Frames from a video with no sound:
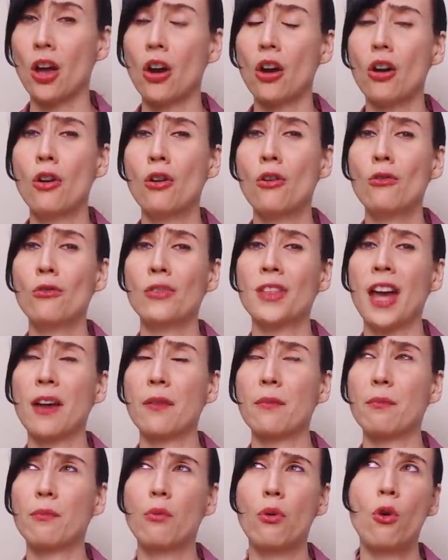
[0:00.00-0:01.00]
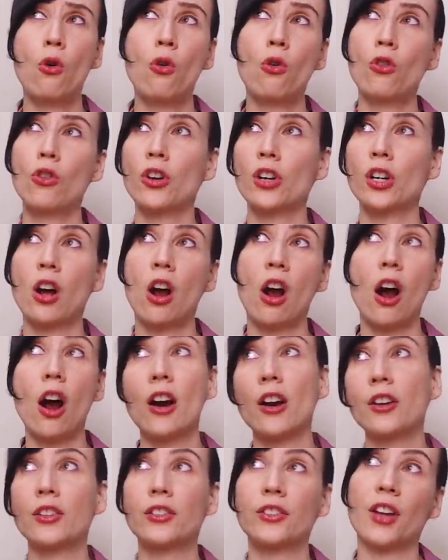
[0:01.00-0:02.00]
Oh, that poor,
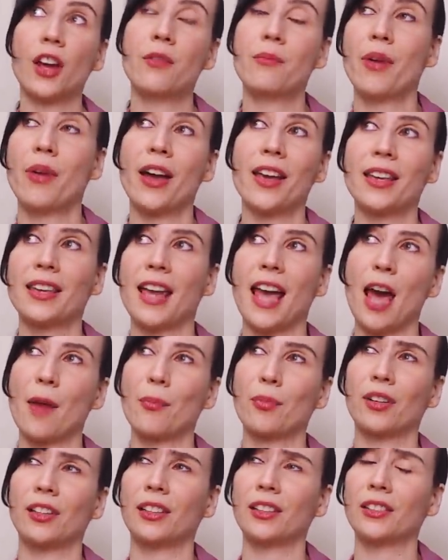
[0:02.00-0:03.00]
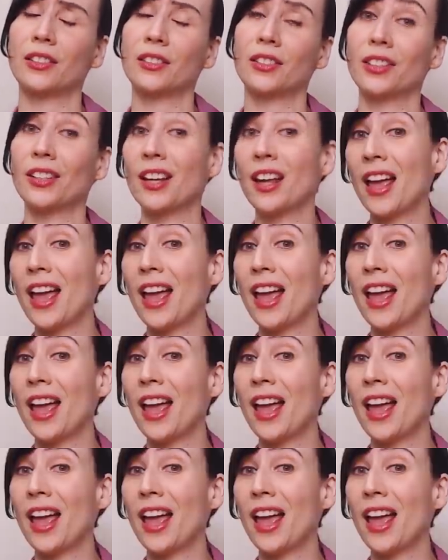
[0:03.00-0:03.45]
hard-done-by capitalist.